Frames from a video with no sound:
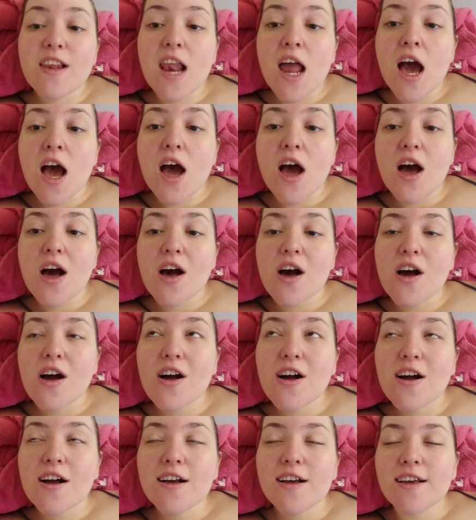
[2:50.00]

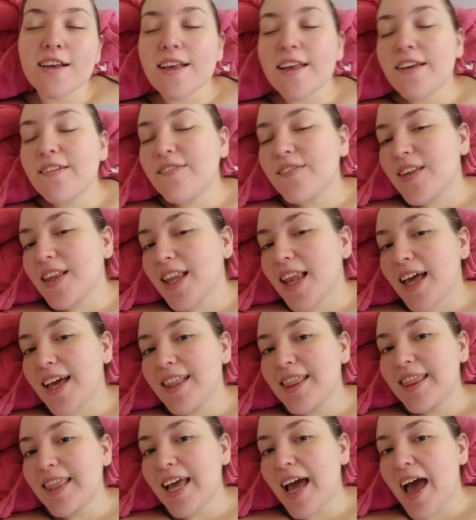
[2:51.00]
vlog. If you
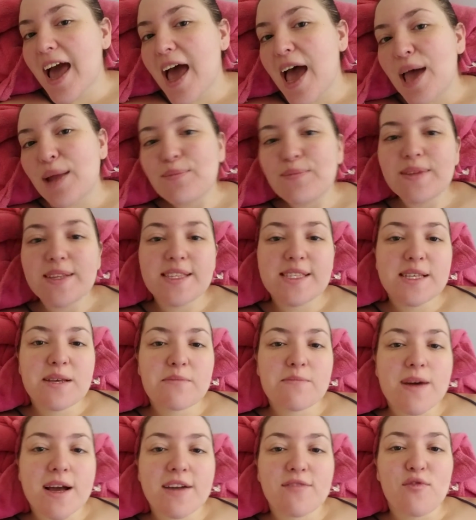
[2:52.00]
like that, please
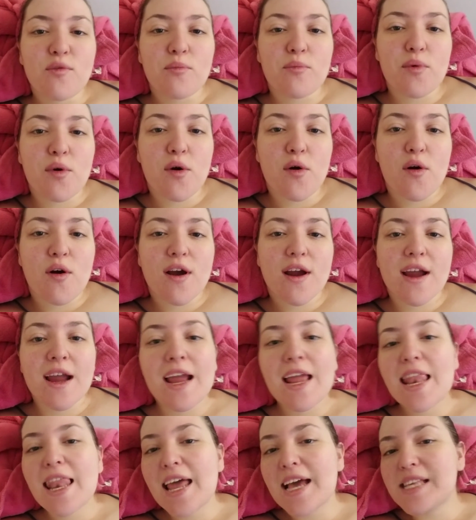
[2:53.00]
come back for
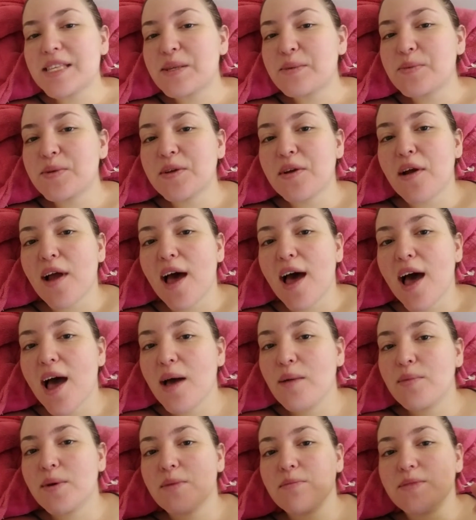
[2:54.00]
more. Like,
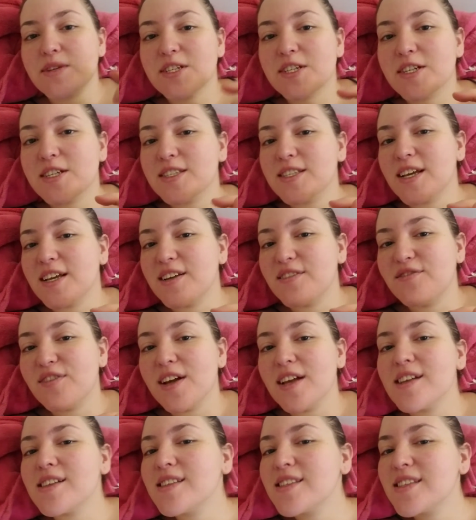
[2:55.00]
subscribe, and be sure to tell your
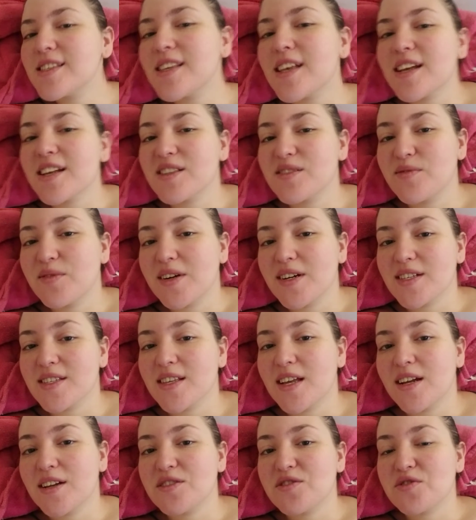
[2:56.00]
friends. I swear
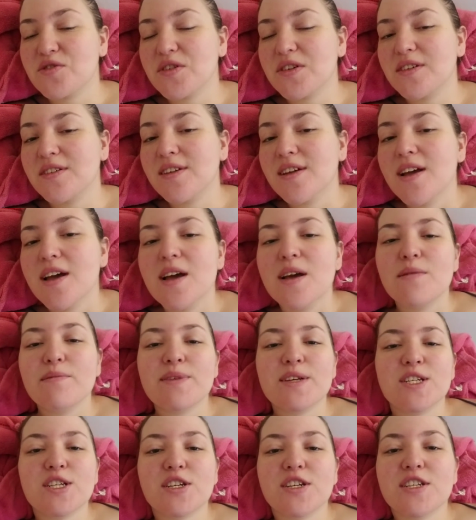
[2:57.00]
it's not a chore.
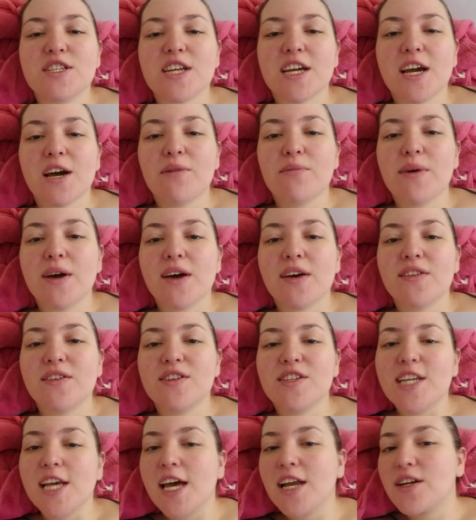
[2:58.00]
Be sure to check out my
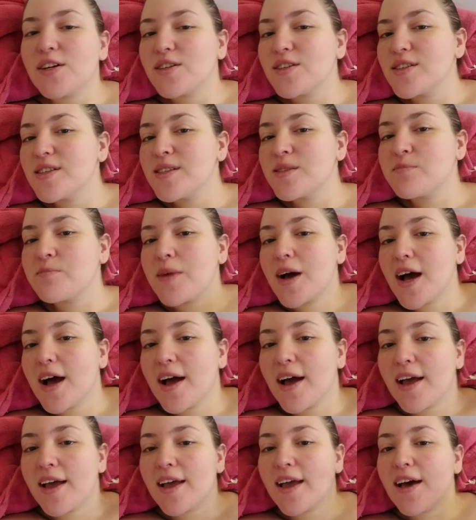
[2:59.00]
other channels,
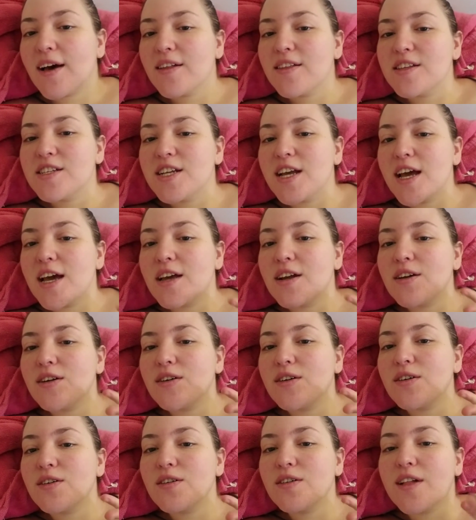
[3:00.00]
my health
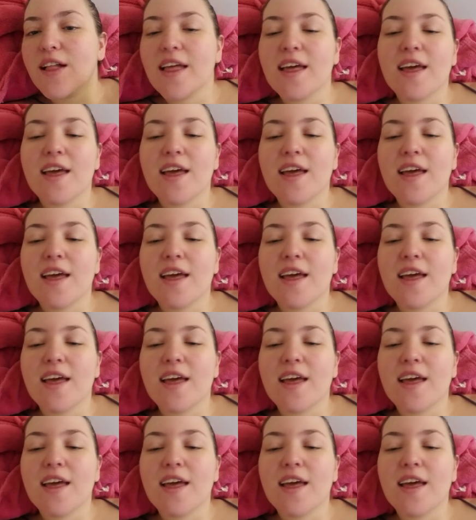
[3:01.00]
channel